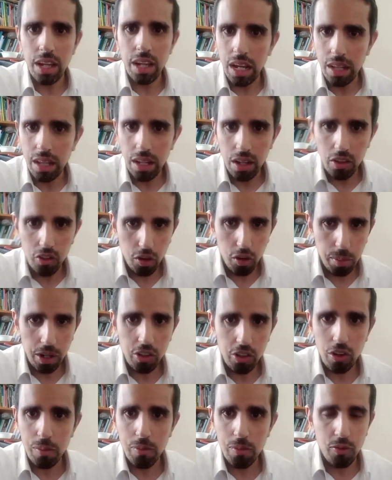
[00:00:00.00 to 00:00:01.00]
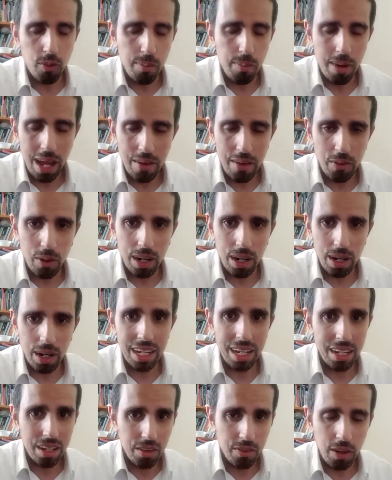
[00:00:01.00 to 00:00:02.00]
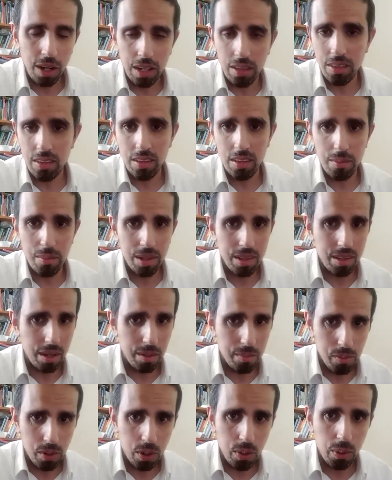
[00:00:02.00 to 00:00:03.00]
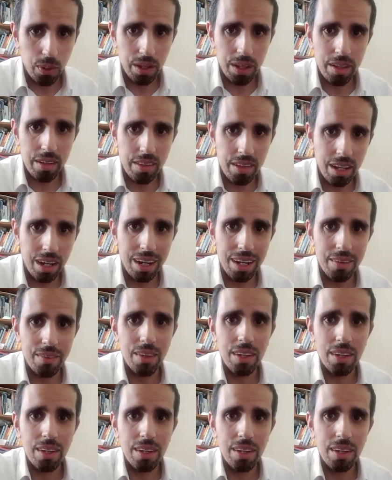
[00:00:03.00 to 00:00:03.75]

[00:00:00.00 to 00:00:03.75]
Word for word: And Shabbat Shalom from everyone in advance, because I'm recording this live